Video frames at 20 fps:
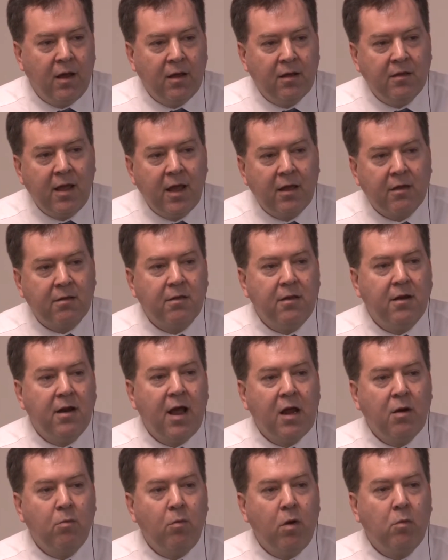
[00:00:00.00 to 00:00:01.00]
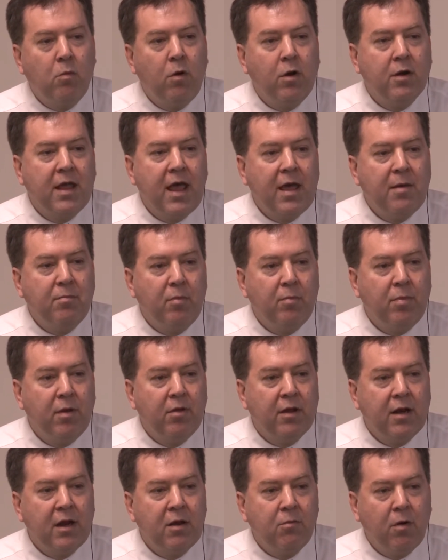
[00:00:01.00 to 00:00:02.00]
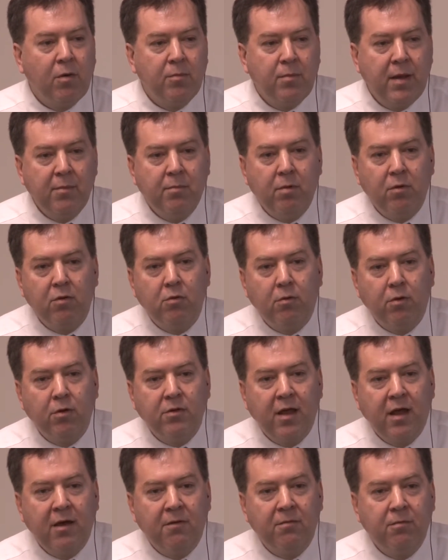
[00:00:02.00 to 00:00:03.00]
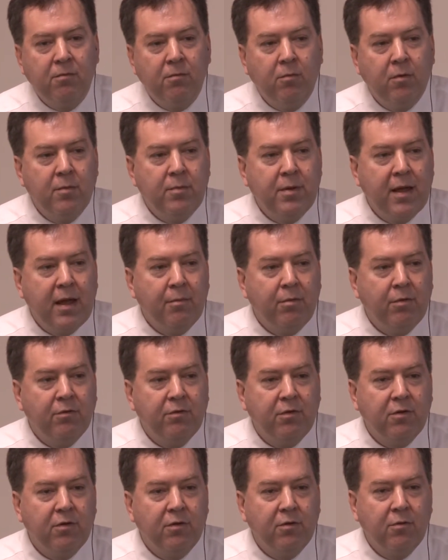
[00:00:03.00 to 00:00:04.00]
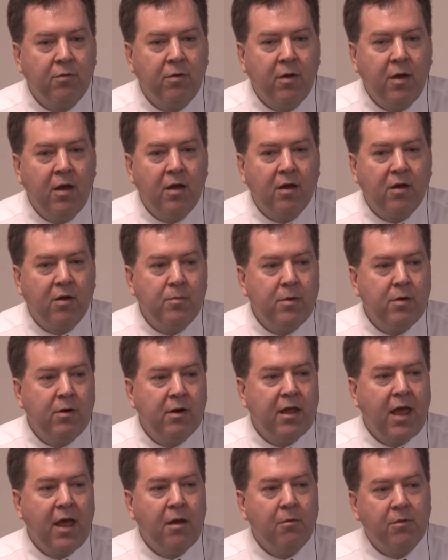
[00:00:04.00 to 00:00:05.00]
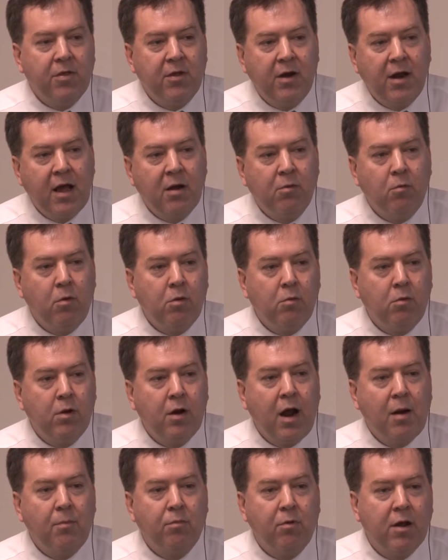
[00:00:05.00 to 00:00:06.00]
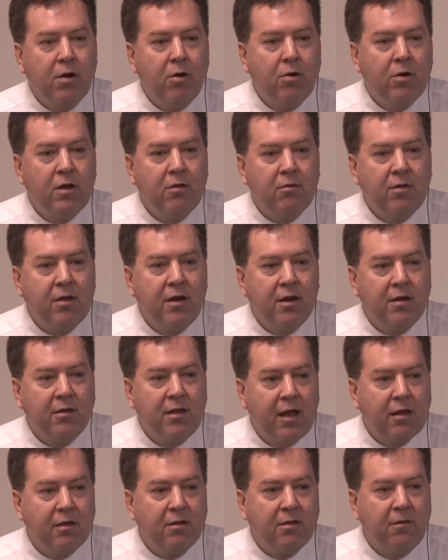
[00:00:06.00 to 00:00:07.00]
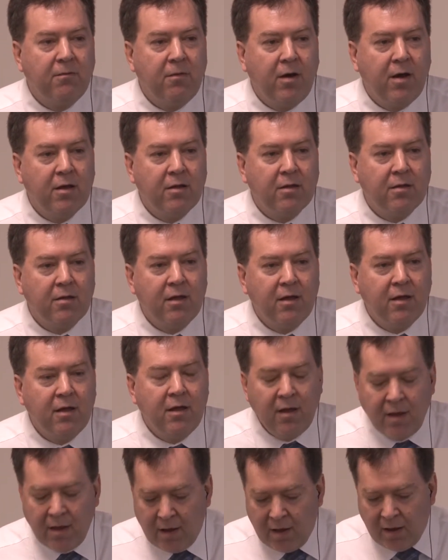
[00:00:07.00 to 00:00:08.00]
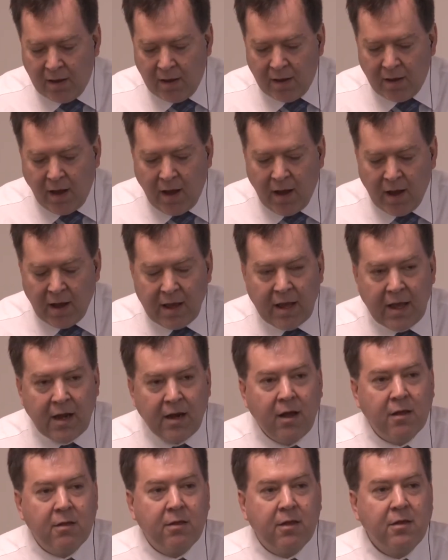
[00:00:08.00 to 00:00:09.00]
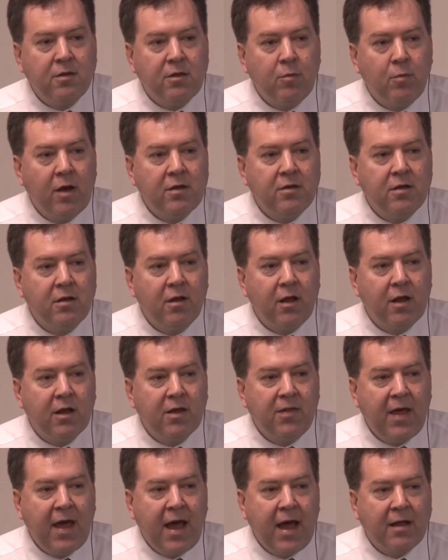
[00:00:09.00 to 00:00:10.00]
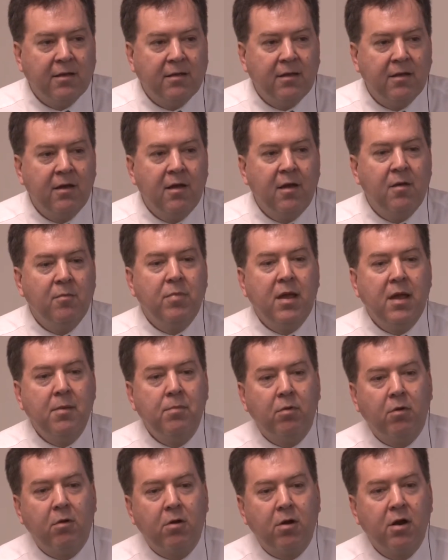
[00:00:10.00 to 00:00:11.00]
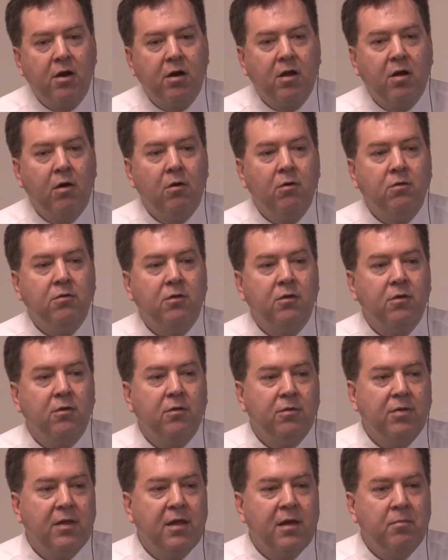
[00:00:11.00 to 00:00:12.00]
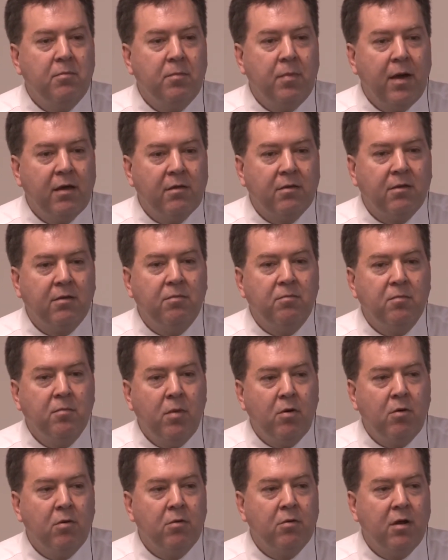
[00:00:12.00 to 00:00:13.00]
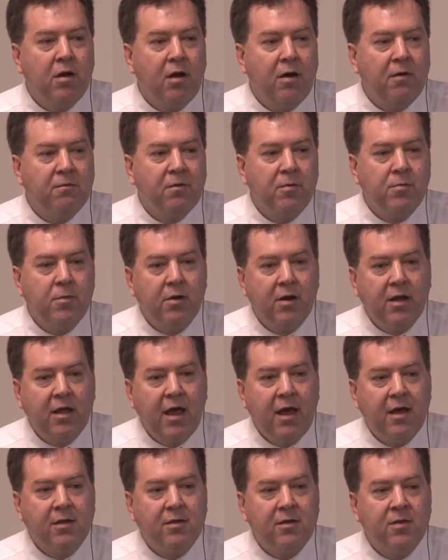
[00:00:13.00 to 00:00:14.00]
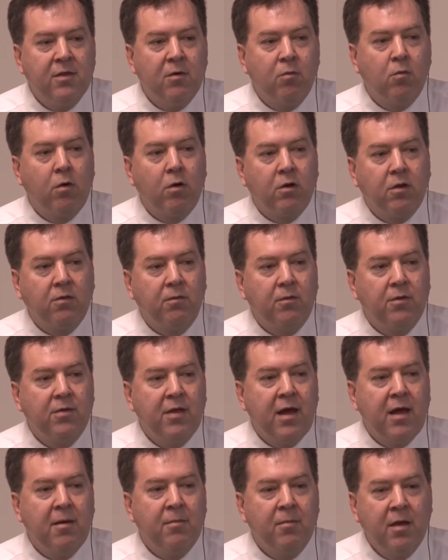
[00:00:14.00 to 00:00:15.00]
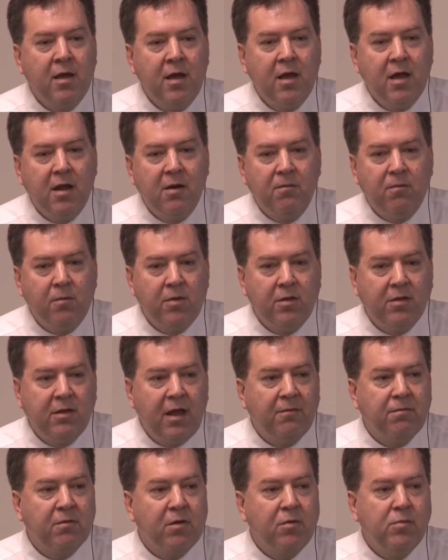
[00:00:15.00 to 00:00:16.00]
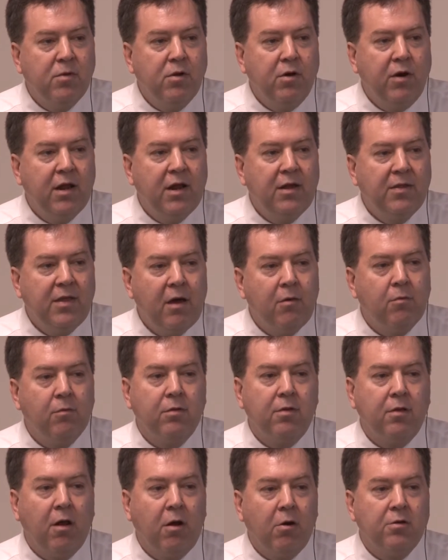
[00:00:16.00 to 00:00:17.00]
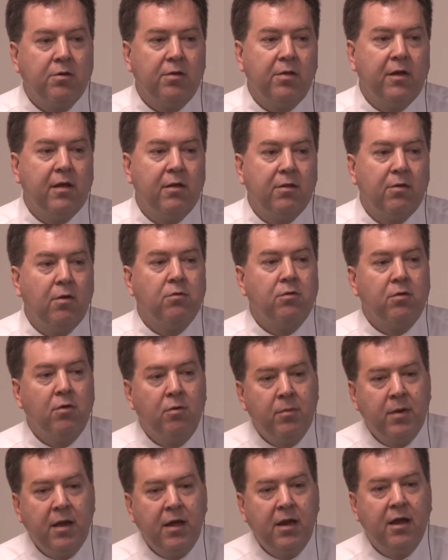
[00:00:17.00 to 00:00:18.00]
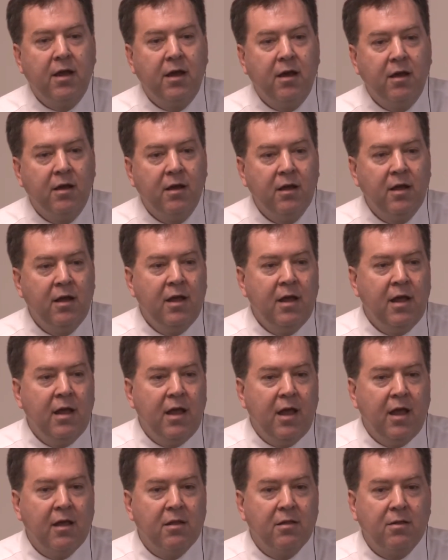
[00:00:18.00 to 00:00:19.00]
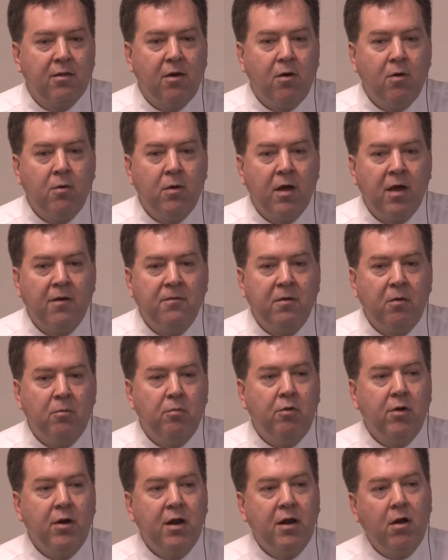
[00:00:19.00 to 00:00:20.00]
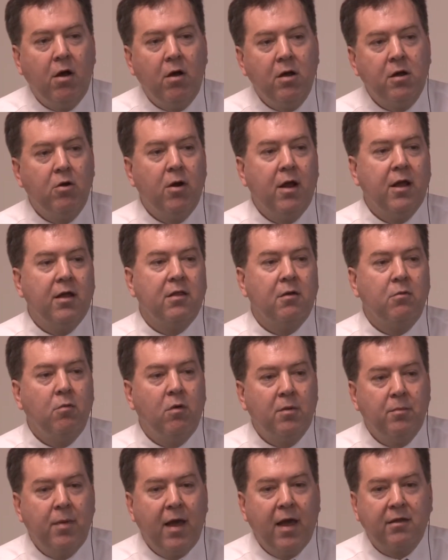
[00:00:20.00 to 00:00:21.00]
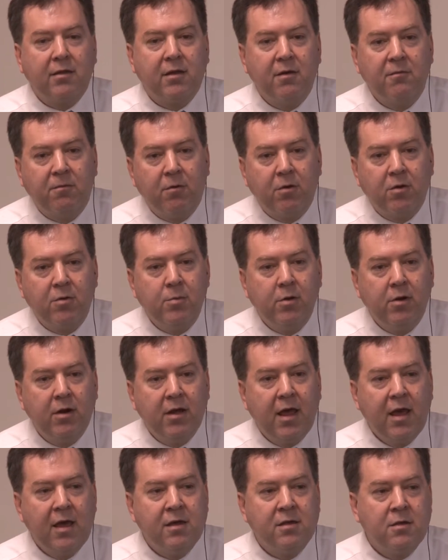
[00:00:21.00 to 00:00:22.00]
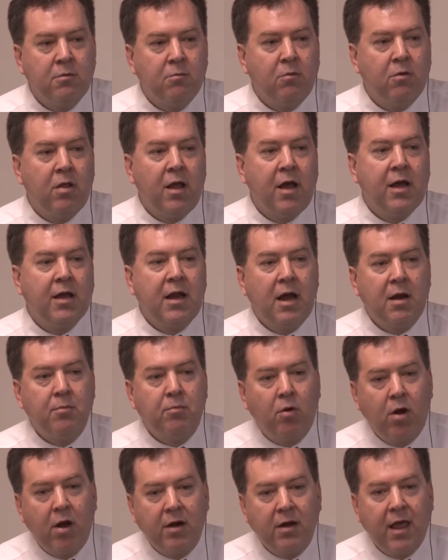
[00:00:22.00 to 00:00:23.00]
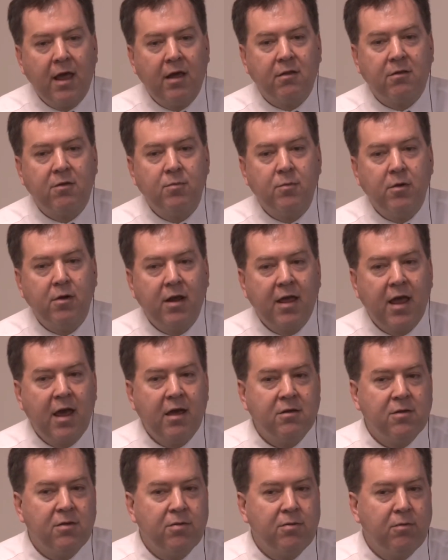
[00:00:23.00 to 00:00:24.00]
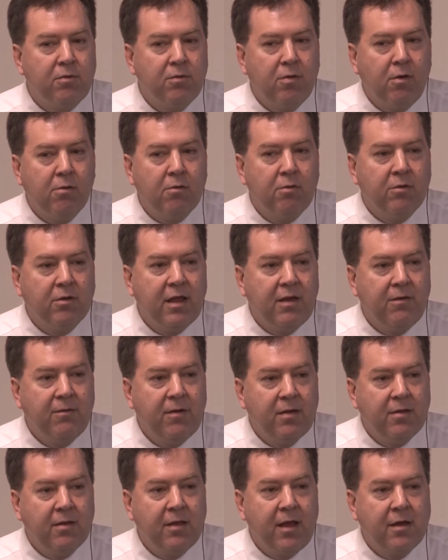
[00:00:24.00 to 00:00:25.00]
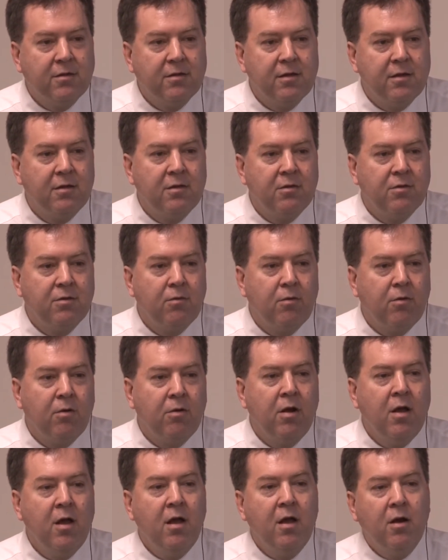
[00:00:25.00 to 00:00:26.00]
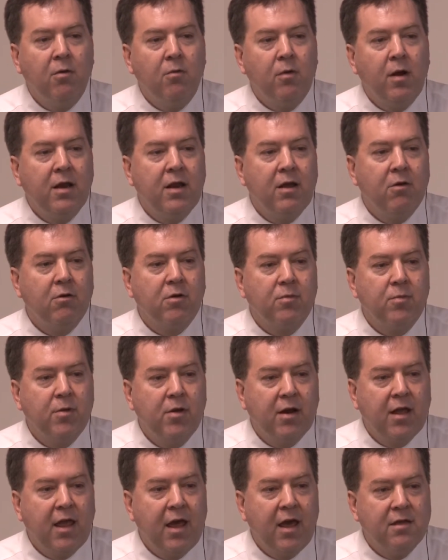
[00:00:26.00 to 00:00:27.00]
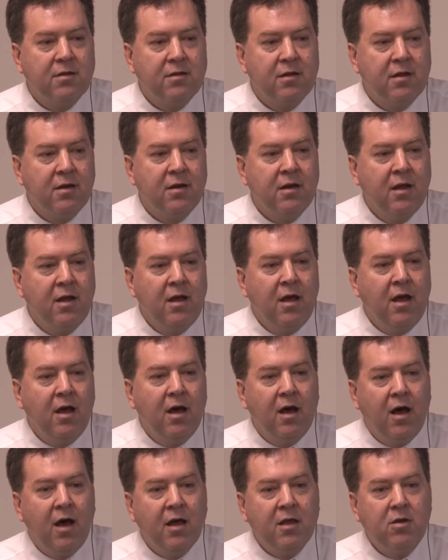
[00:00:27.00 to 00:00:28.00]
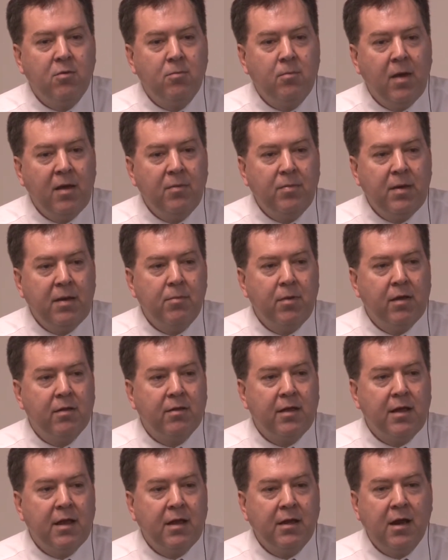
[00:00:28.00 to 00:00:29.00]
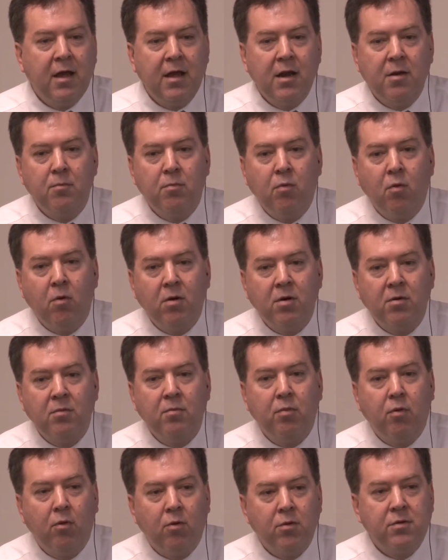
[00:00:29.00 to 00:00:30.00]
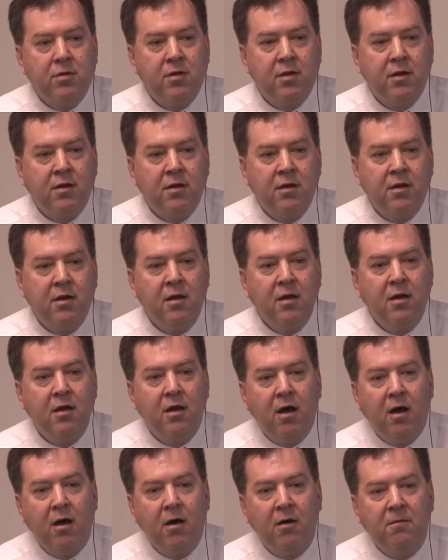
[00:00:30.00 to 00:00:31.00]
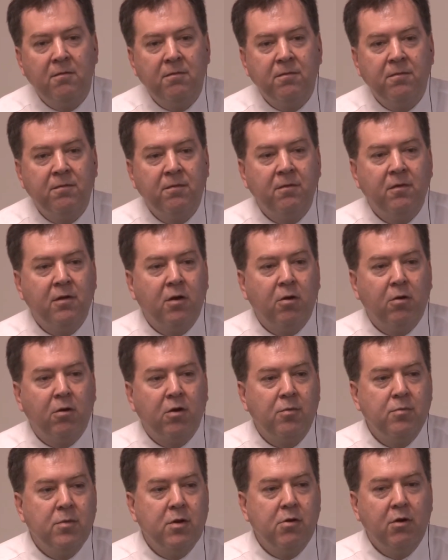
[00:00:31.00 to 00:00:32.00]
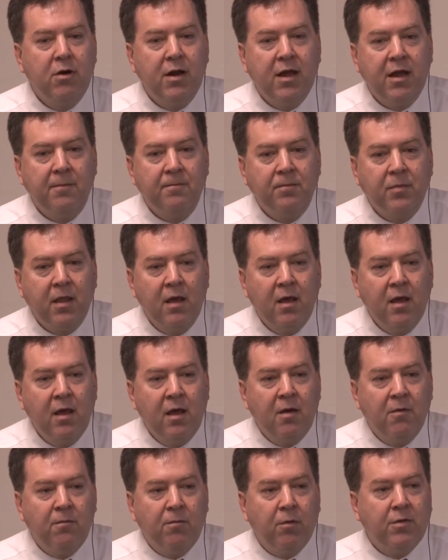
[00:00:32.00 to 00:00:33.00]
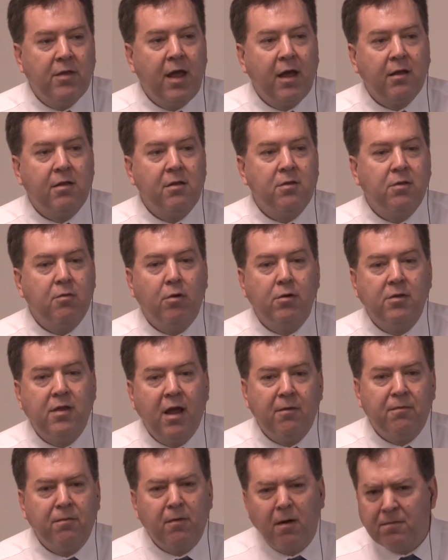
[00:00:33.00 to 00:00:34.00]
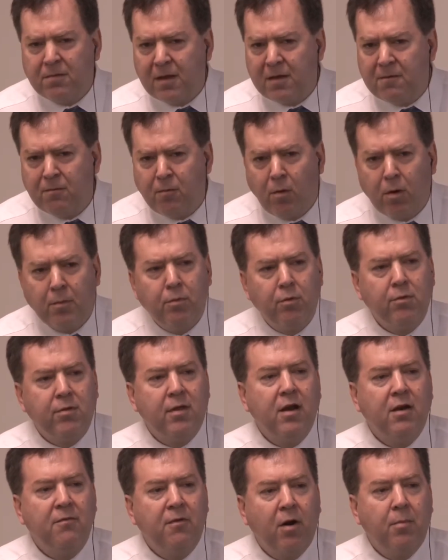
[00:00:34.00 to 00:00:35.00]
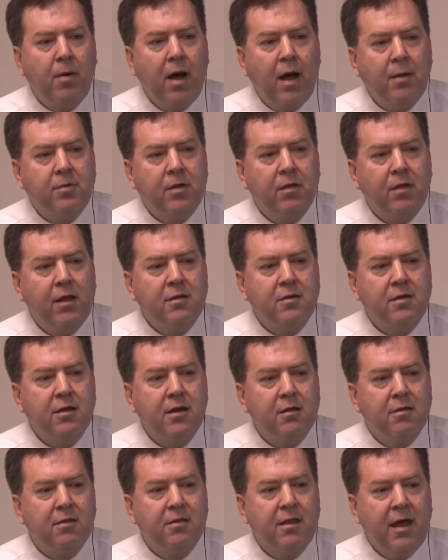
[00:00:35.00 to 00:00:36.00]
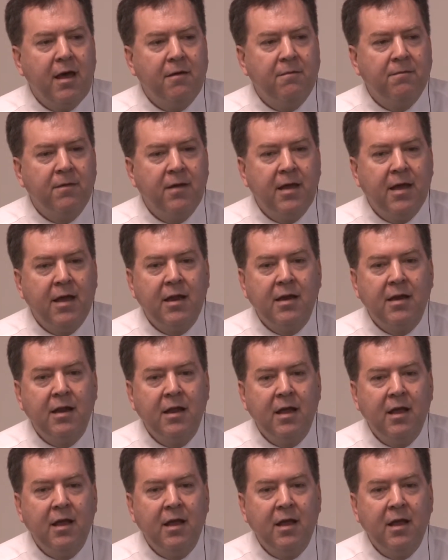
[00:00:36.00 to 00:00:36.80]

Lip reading: text to 911 capability, where people who are deaf would be able to communicate with a 911 operator using a text device. In a situation like that, people are going to go to the best mode of communication that works for them. And for the deaf community, that was largely social media. And so if you're putting all your eggs in one basket for communication, relying on broadcast communication through local TV stations or radio communication, you may be missing an important portion of your community. For Texans who are deaf, roughly 4% of our population is deaf, and